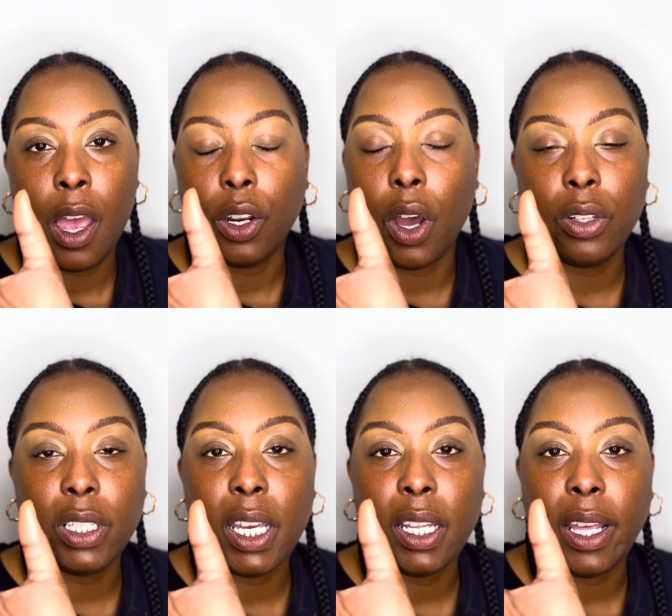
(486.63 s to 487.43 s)
the only
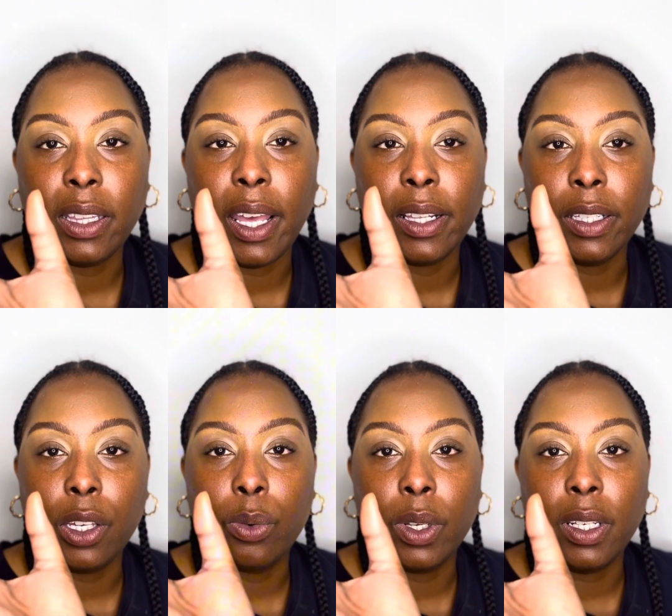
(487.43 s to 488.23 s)
thing that
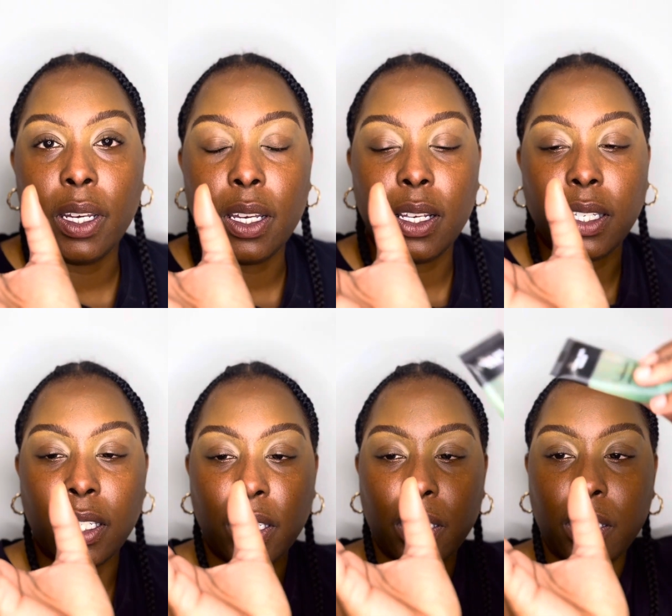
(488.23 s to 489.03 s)
liquid does is
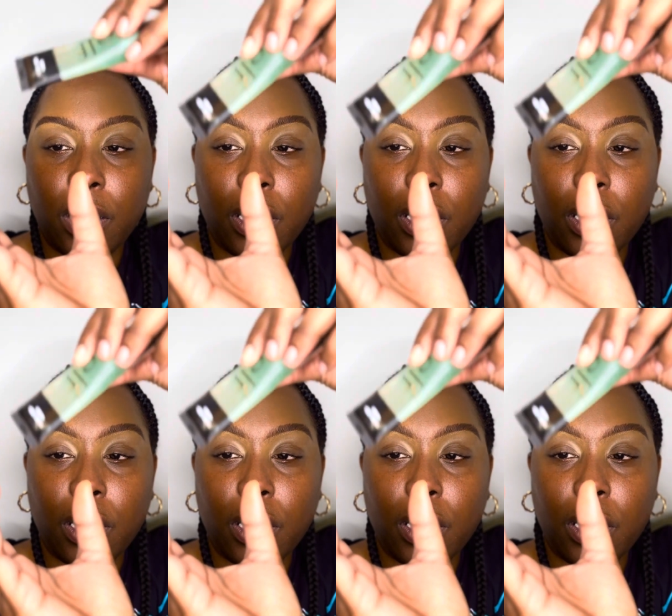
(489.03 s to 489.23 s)
just